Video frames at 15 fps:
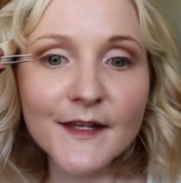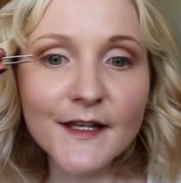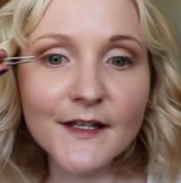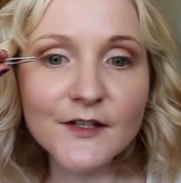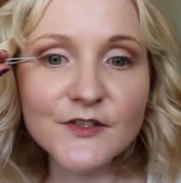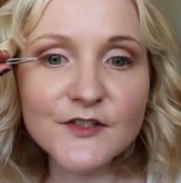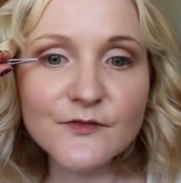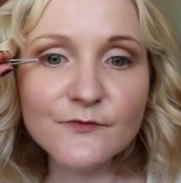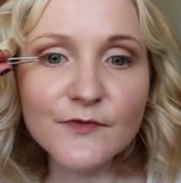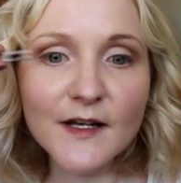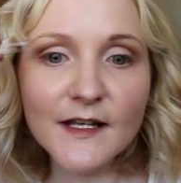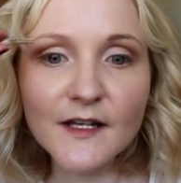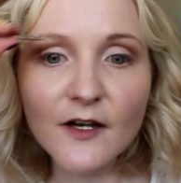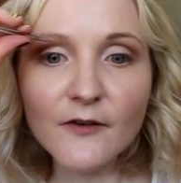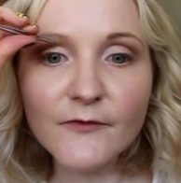and it just
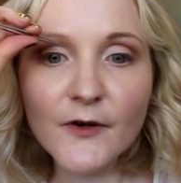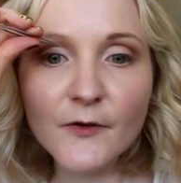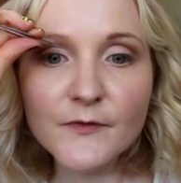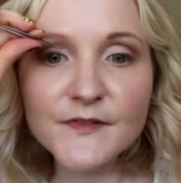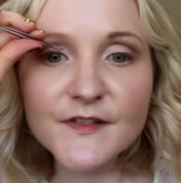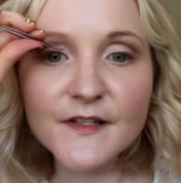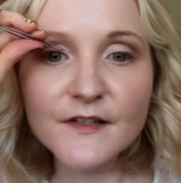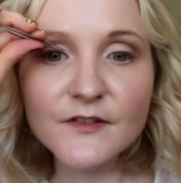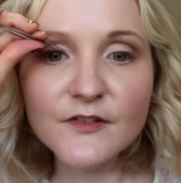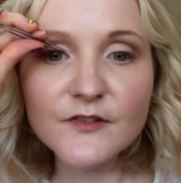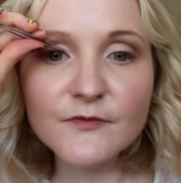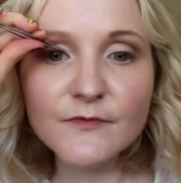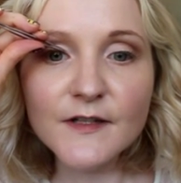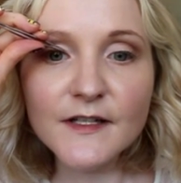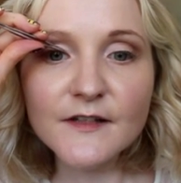really evolves it and
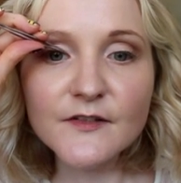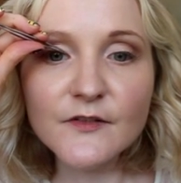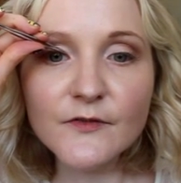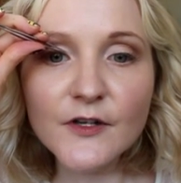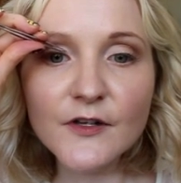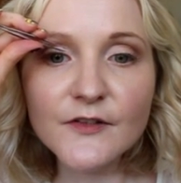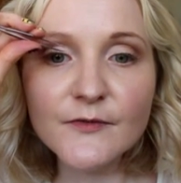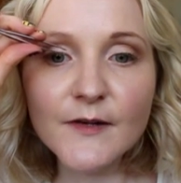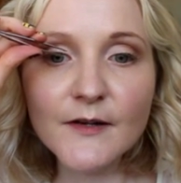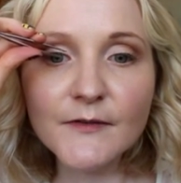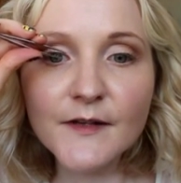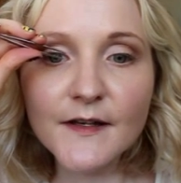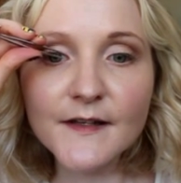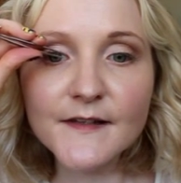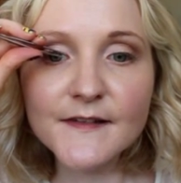just really sort of goes
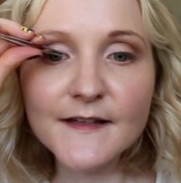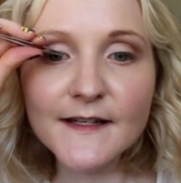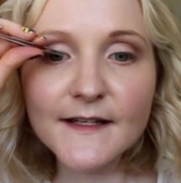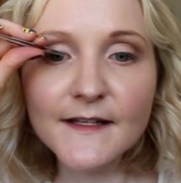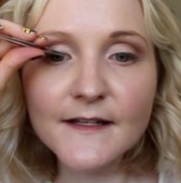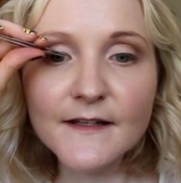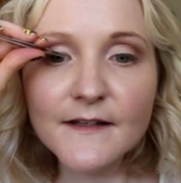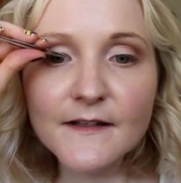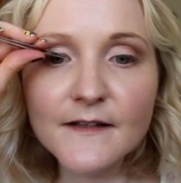around nicely.